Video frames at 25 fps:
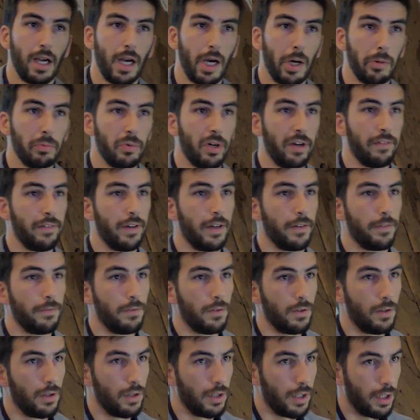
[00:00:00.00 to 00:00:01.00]
However,
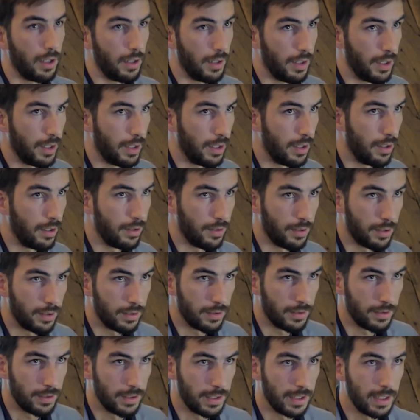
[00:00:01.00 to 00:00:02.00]
for
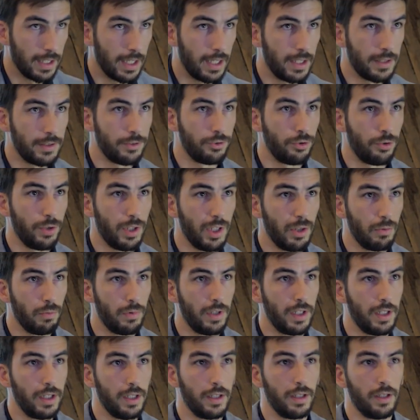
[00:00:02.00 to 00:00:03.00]
the guide 3,
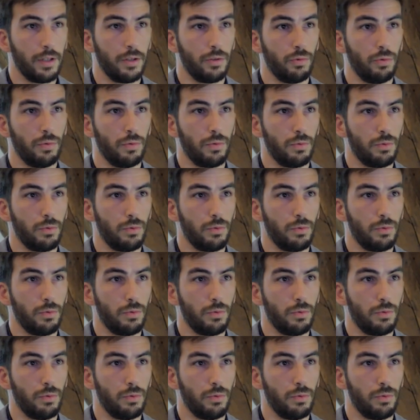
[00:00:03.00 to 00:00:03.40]
we